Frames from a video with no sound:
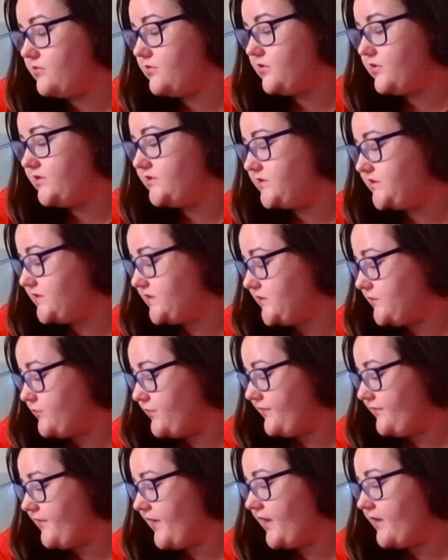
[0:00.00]
let's see,
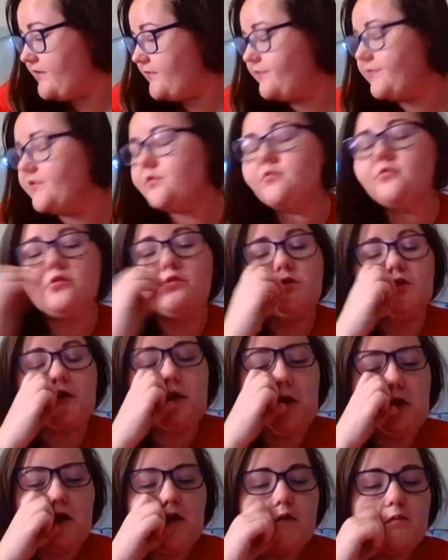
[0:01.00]
we've got a few
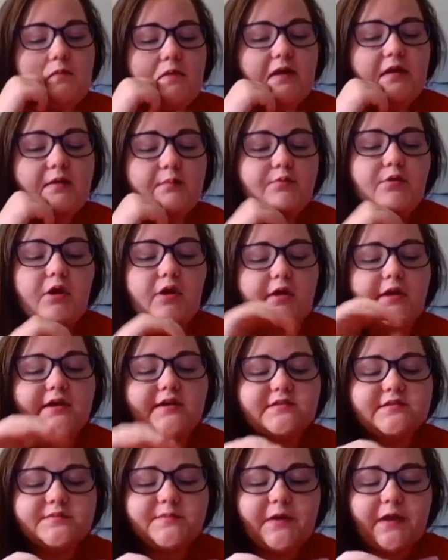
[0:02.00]
more uh, makeup
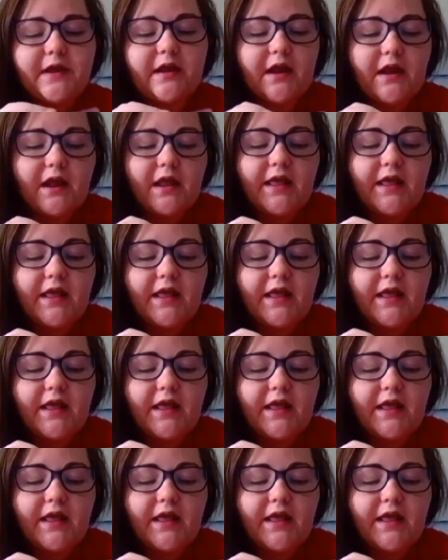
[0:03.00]
products, but